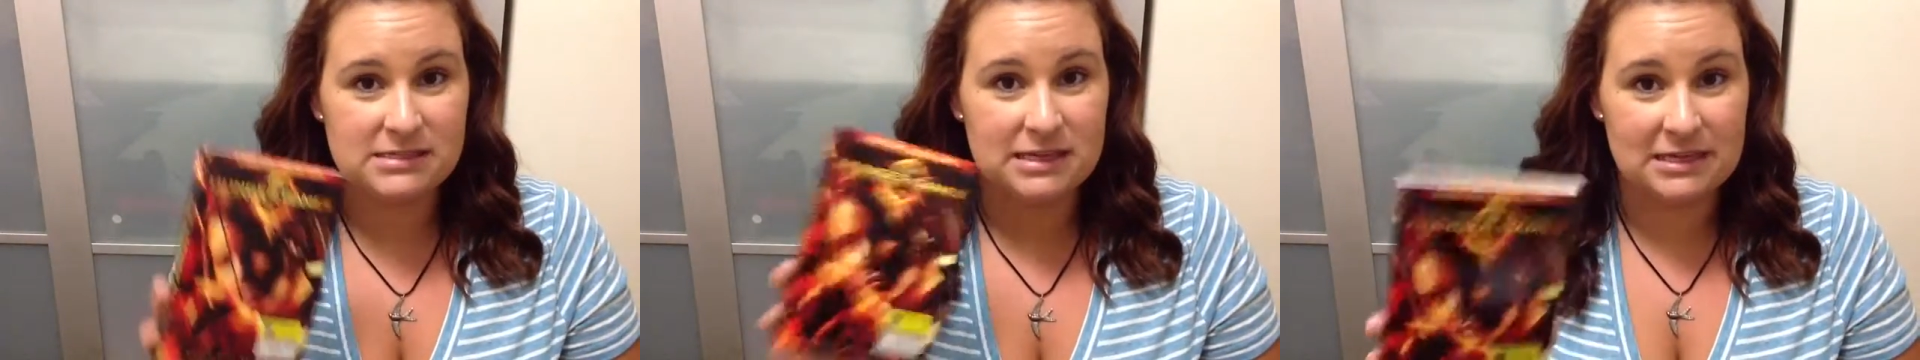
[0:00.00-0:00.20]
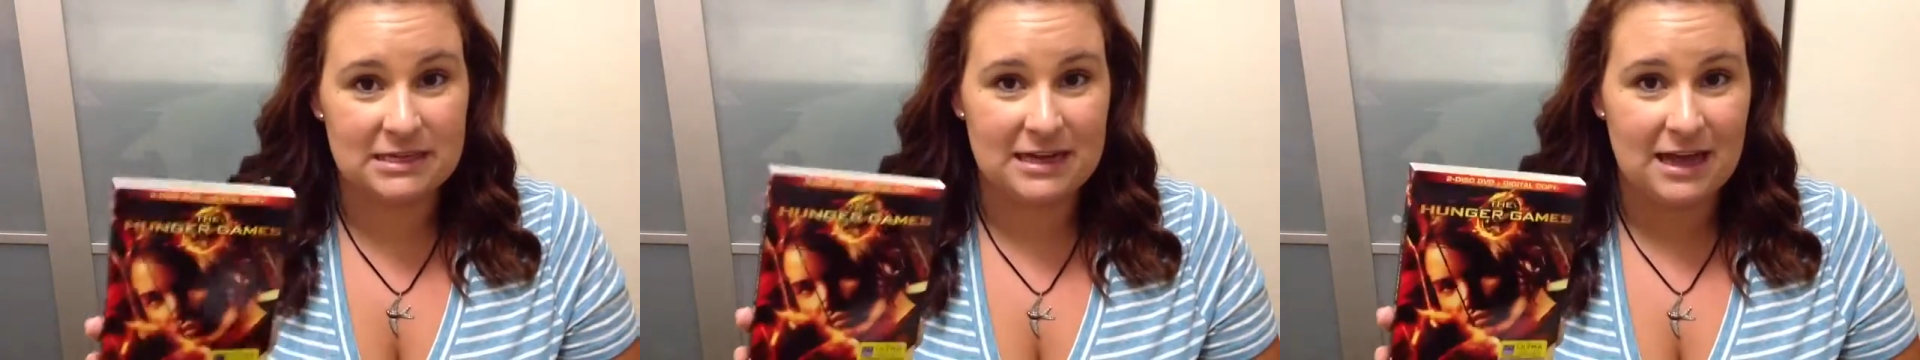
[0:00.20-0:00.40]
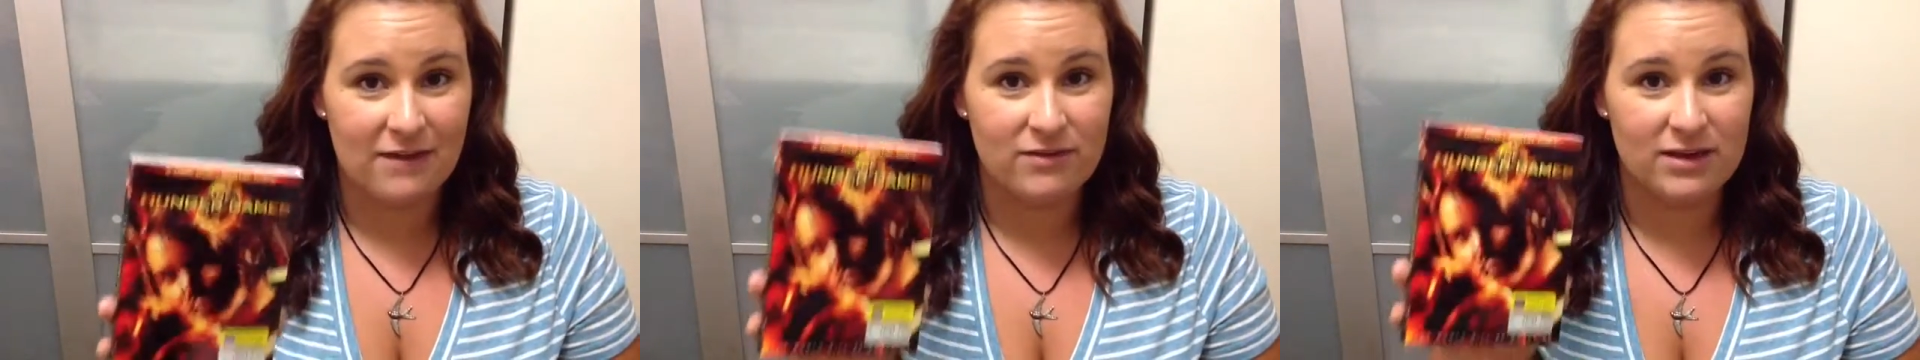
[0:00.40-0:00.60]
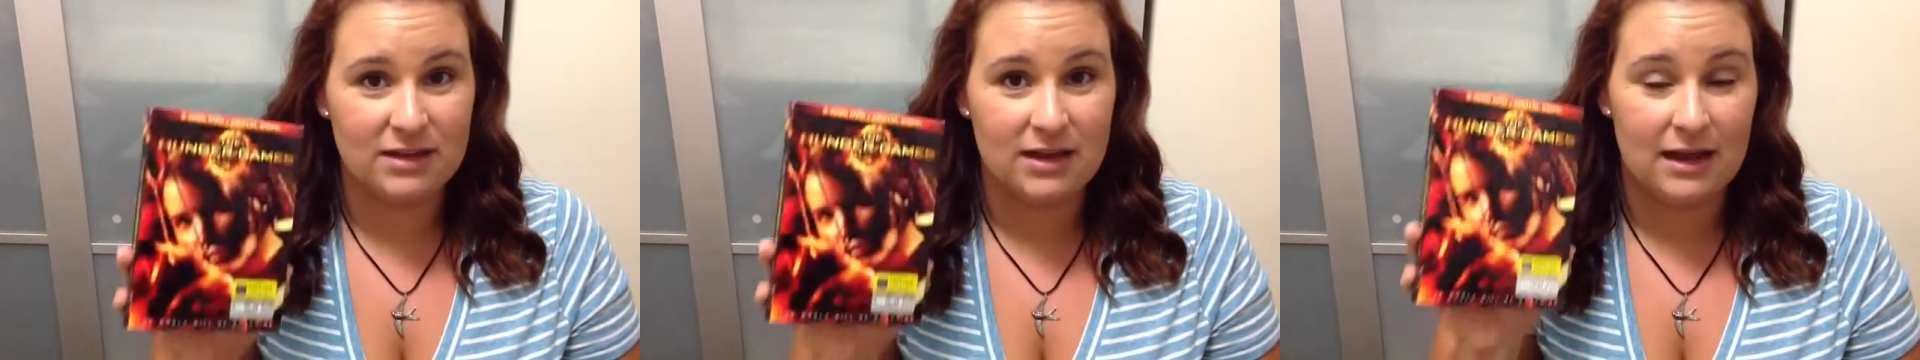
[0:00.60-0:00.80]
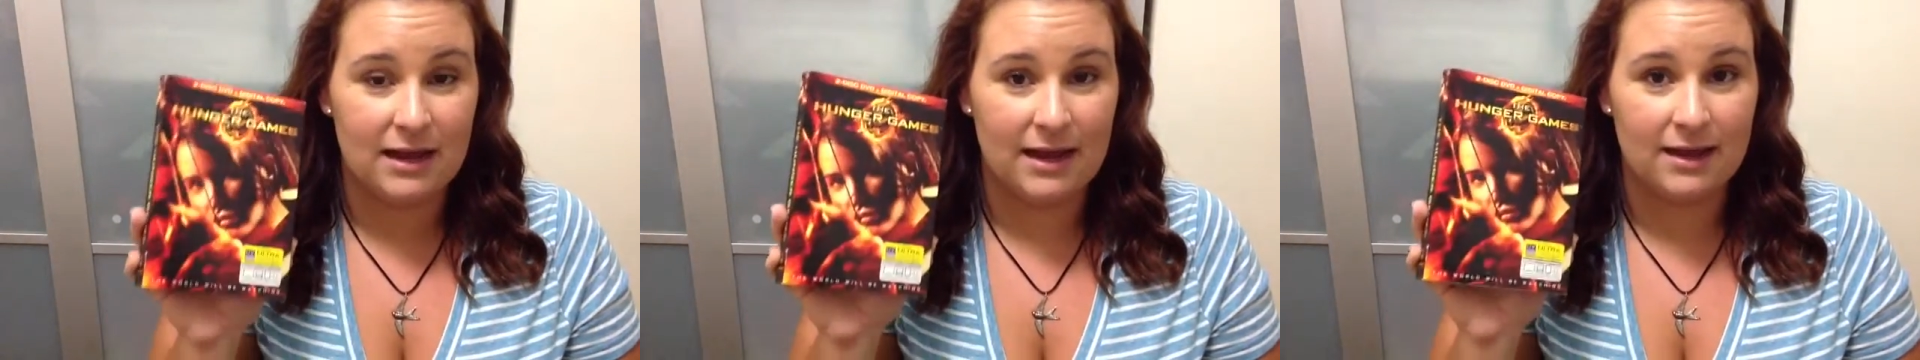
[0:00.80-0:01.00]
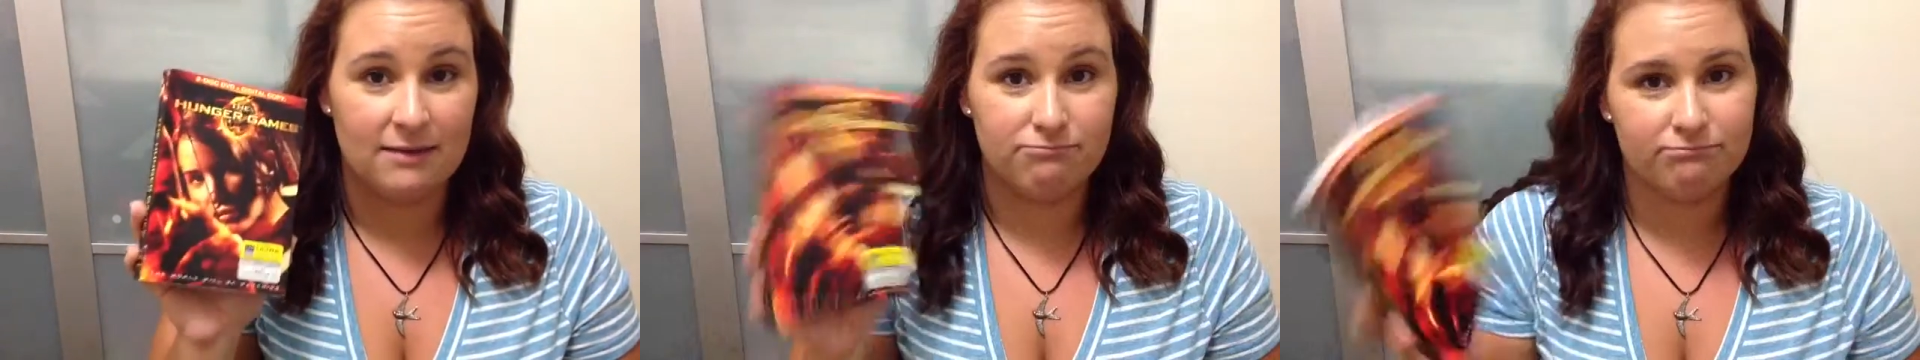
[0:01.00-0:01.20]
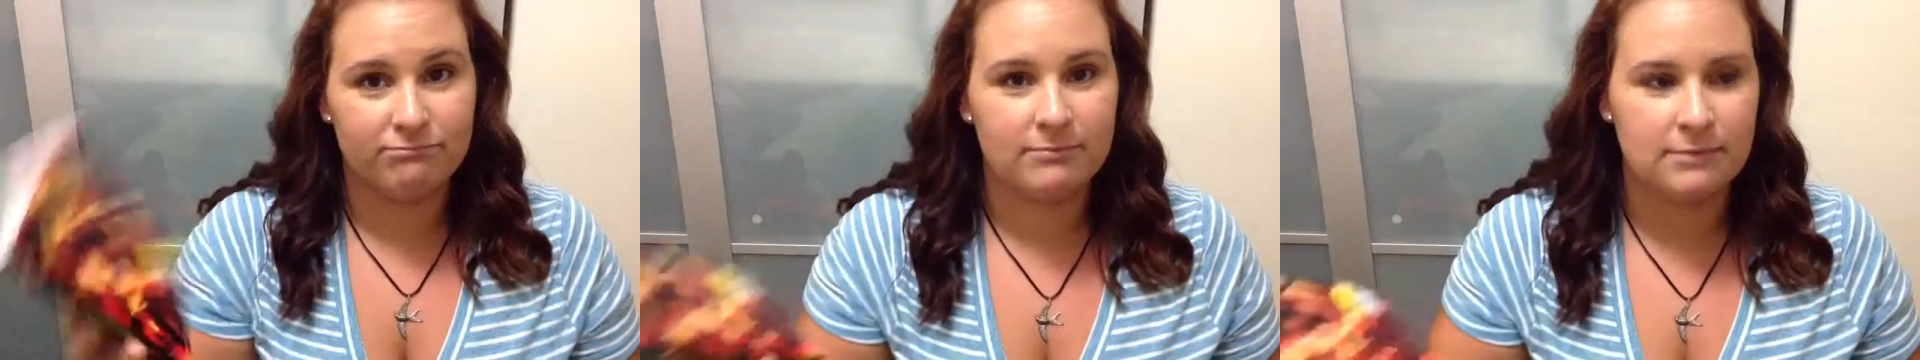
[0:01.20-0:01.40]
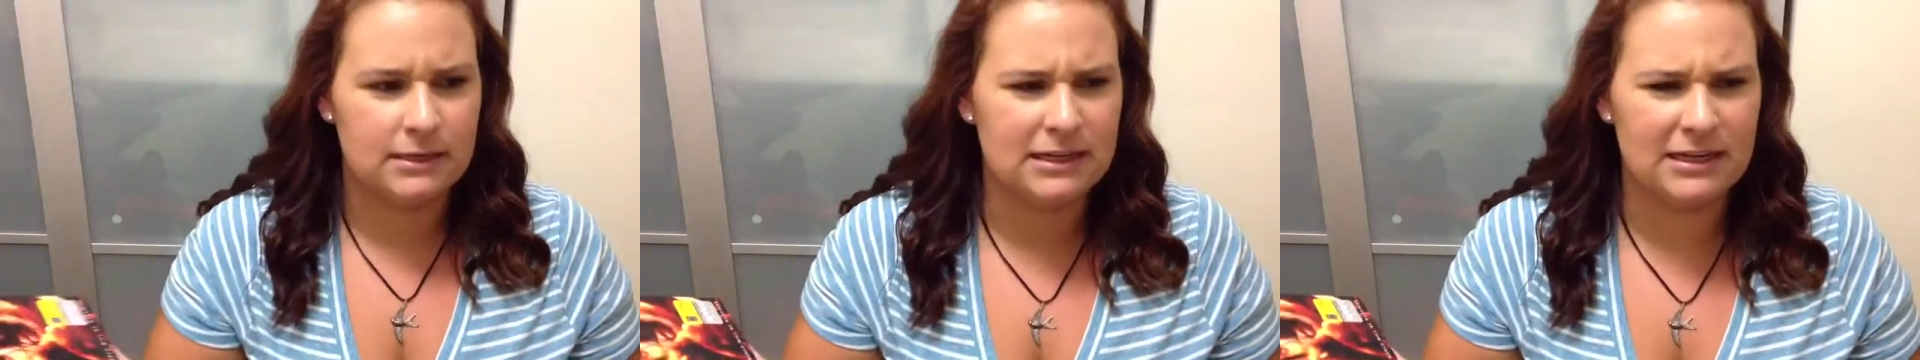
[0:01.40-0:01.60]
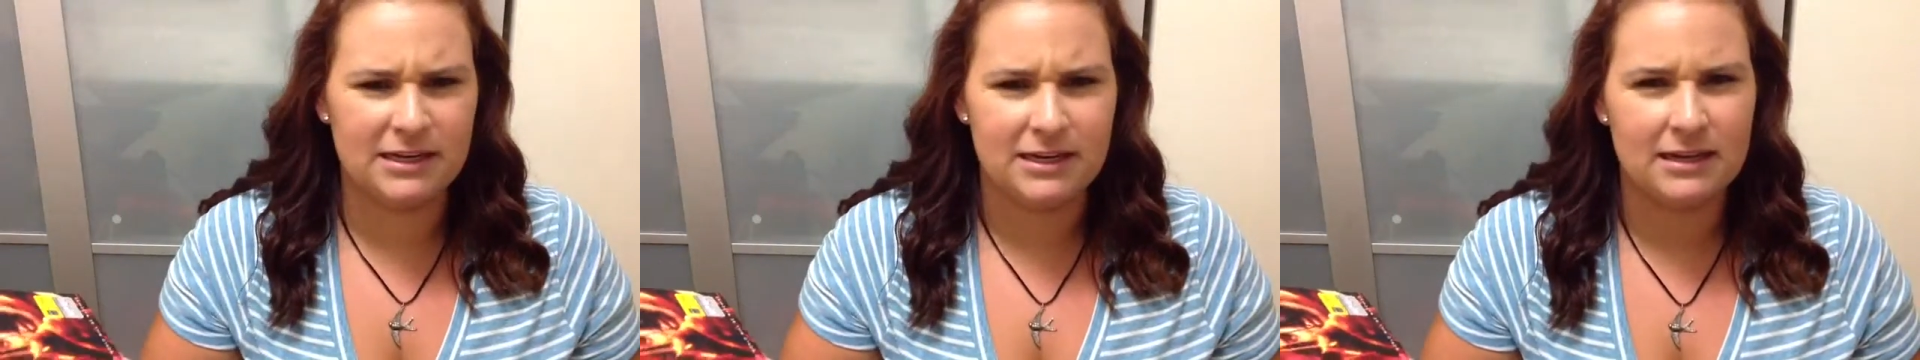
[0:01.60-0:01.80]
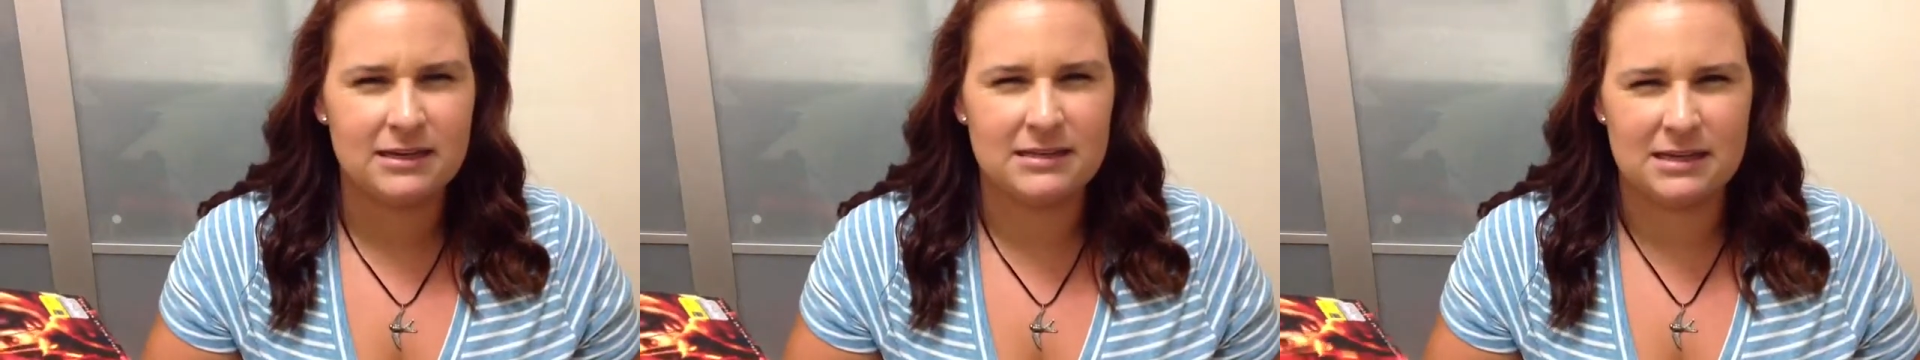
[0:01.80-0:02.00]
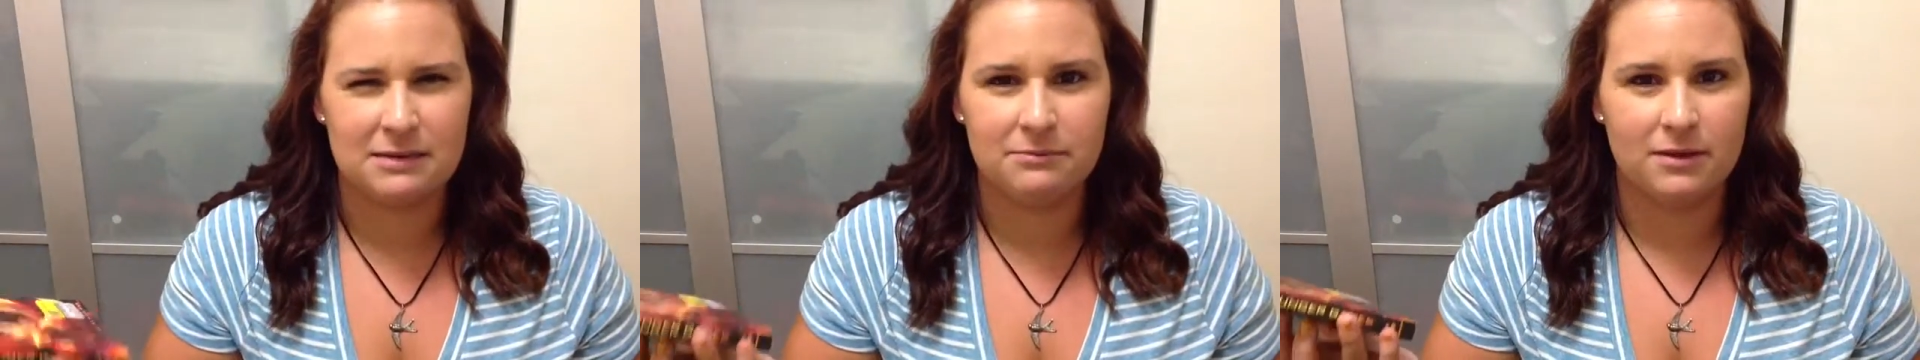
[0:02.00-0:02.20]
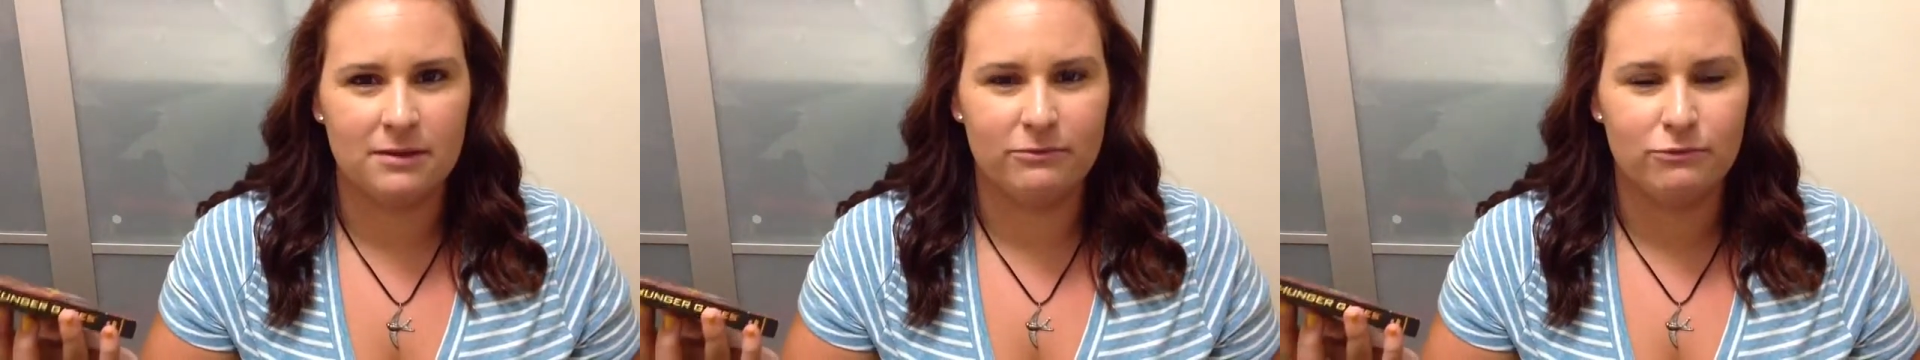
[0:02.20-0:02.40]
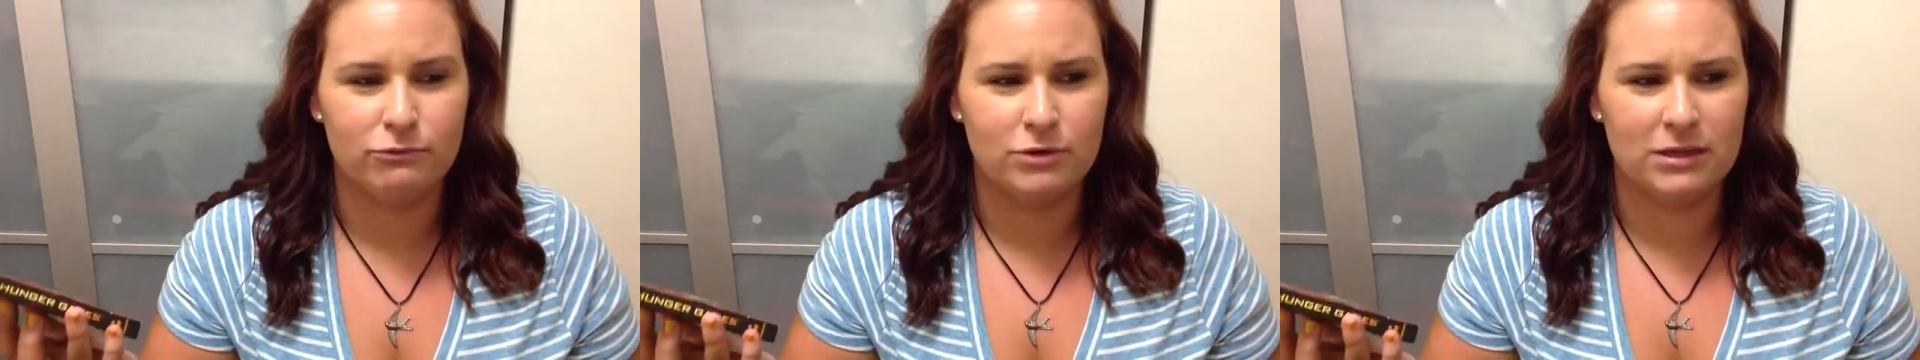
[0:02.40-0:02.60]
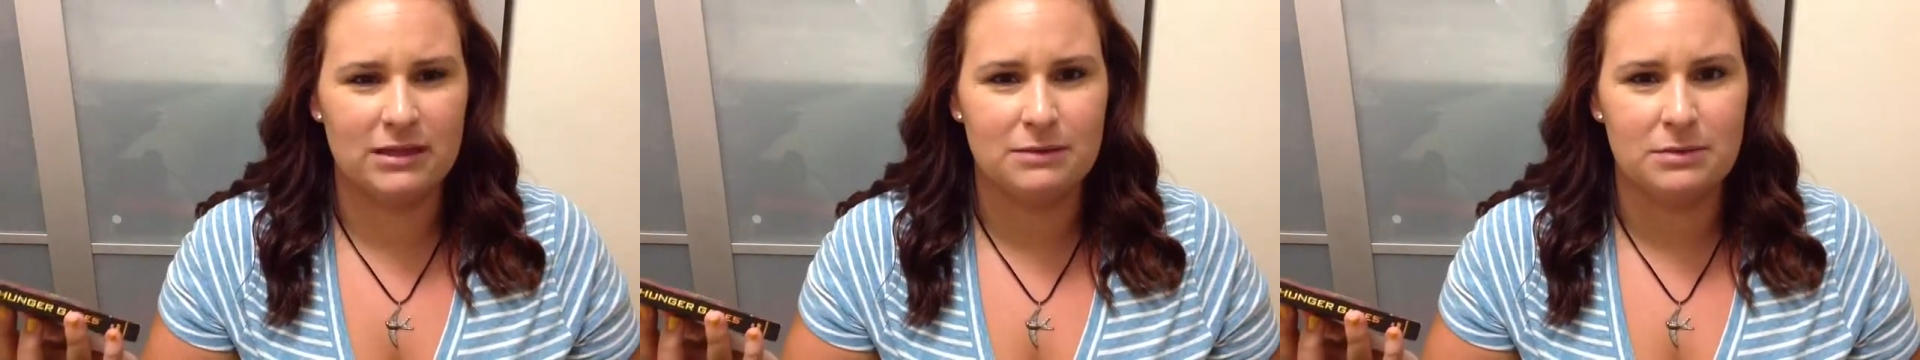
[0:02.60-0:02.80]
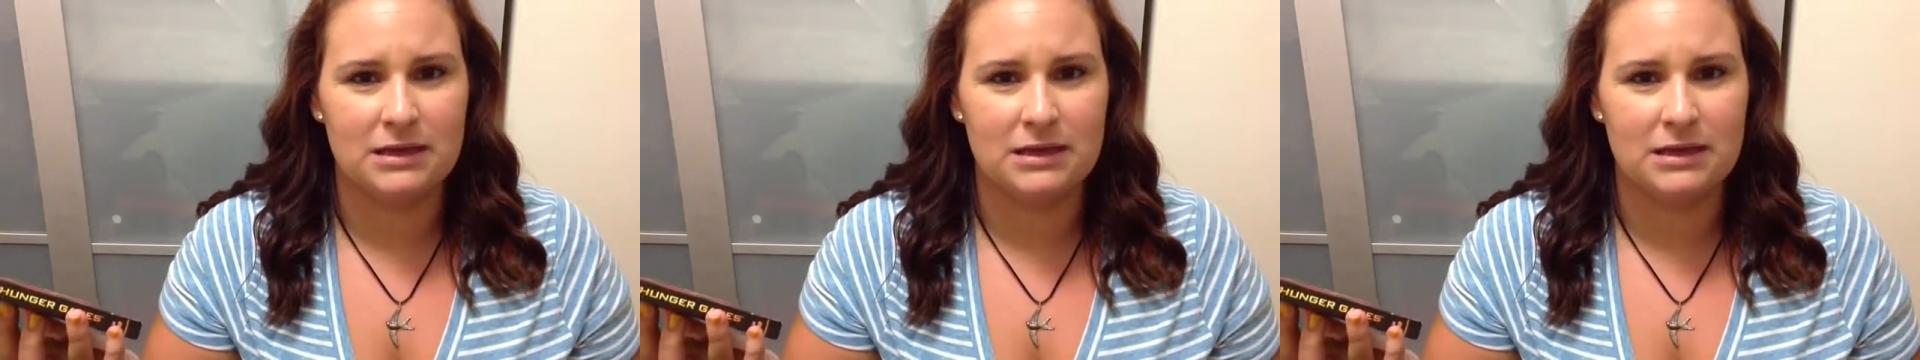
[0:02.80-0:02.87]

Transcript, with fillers: I didn't have it, I needed it because I'm a really